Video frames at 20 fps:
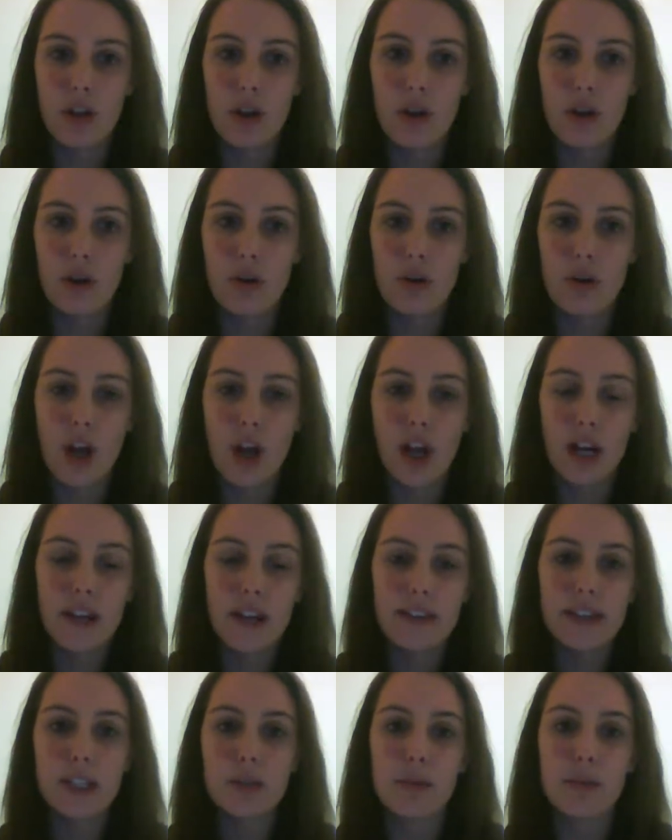So
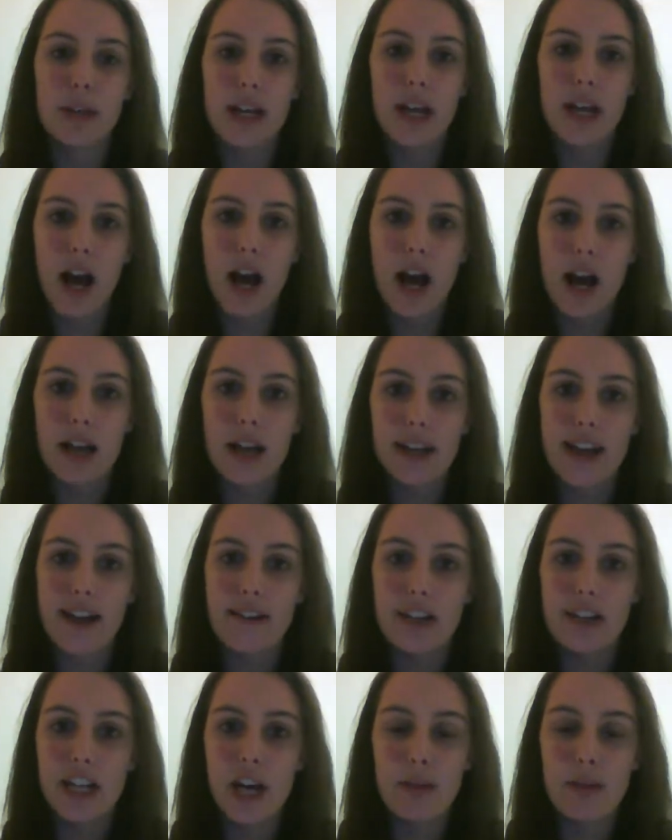earlier this week I
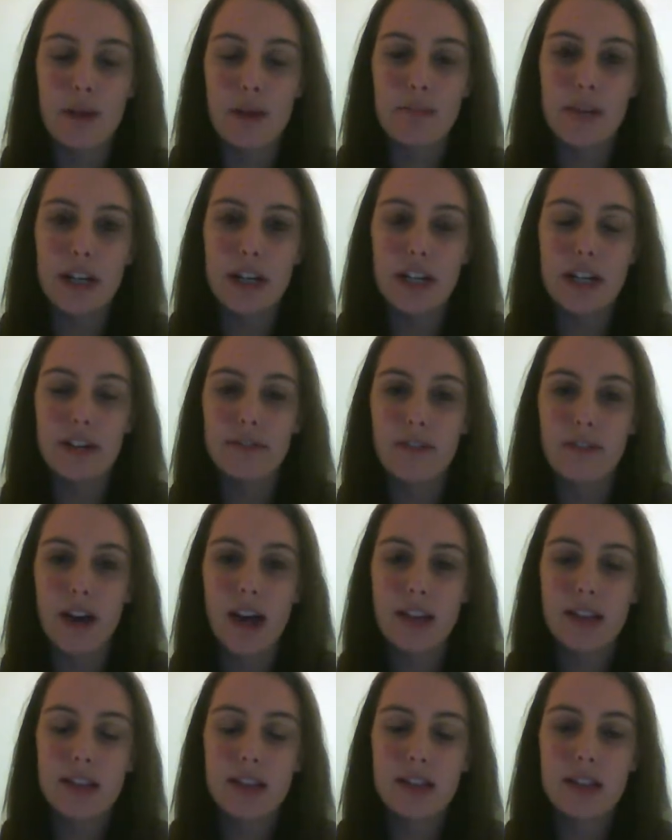carried out my media
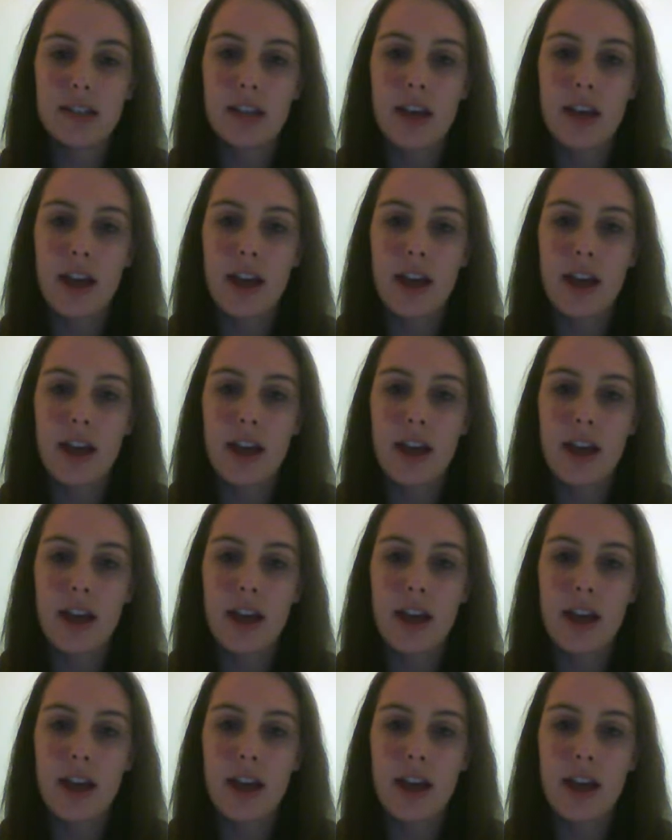fast.